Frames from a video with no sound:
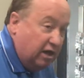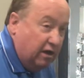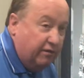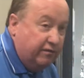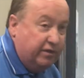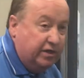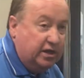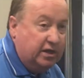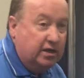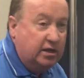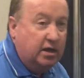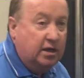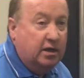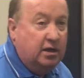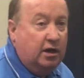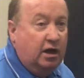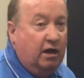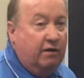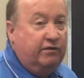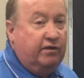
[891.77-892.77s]
of the
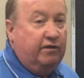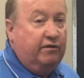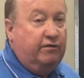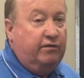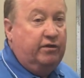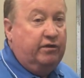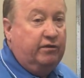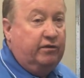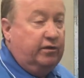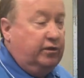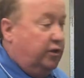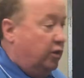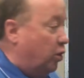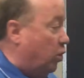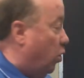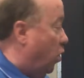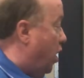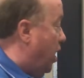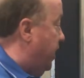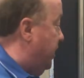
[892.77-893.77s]

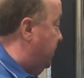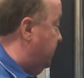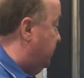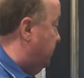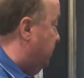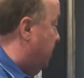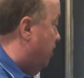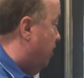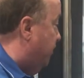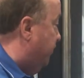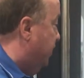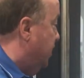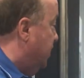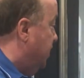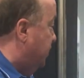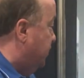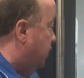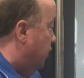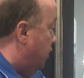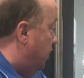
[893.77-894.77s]
quad itself,
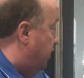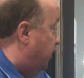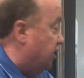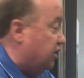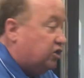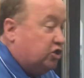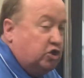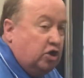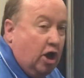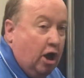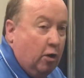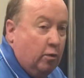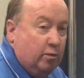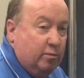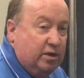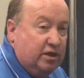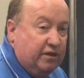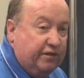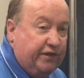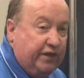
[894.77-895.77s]
so that this jaw
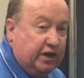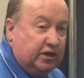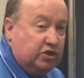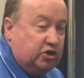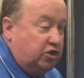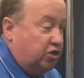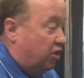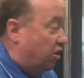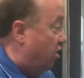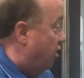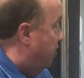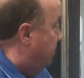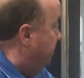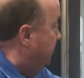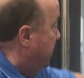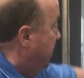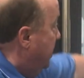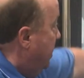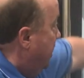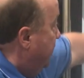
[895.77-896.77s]
would be the fixed jaw,
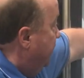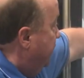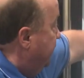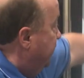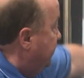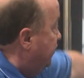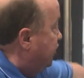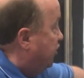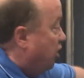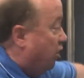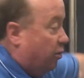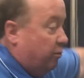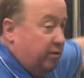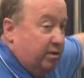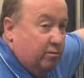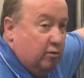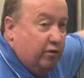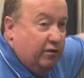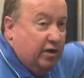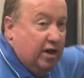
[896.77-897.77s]
and then this jaw would
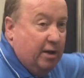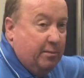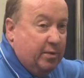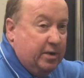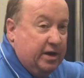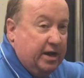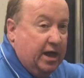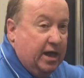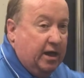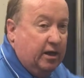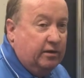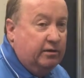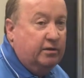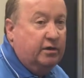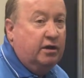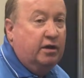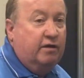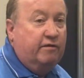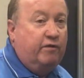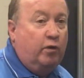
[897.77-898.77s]
be moving up and down
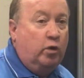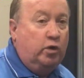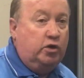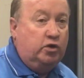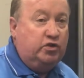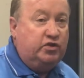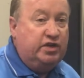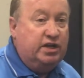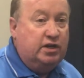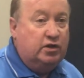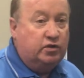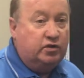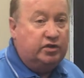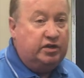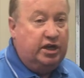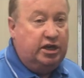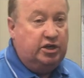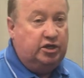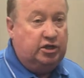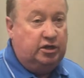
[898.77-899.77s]
for your single
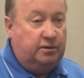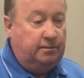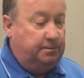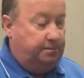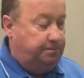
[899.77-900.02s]
station.